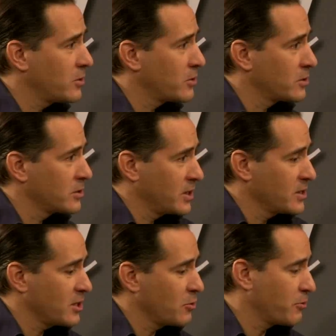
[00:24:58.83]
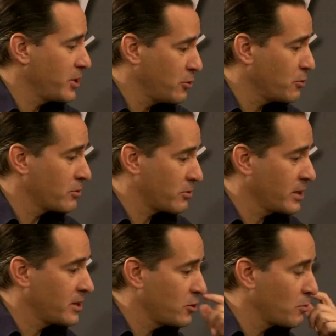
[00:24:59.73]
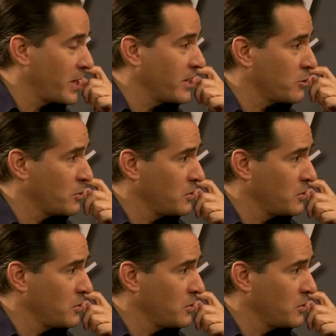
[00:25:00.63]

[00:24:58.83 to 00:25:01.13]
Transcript: or things that you already do or things that you're planning